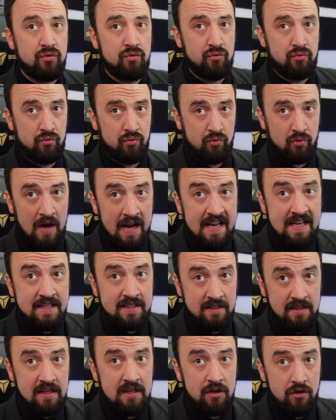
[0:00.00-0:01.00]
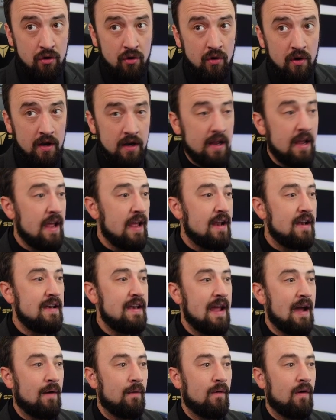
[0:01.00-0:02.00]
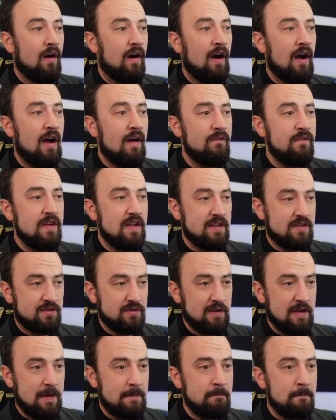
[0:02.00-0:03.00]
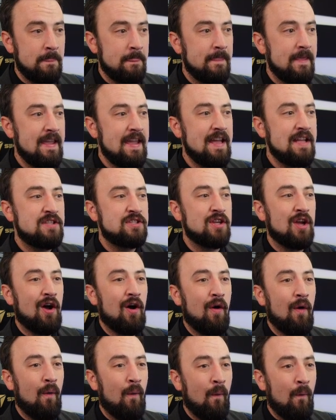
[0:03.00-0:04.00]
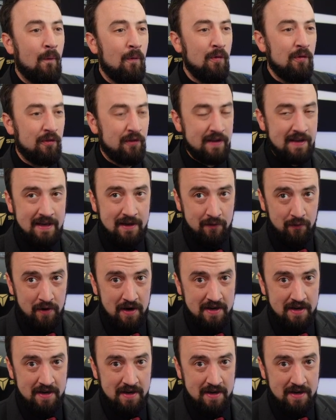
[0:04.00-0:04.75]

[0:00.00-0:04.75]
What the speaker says: crazy good. Now, obviously, it's only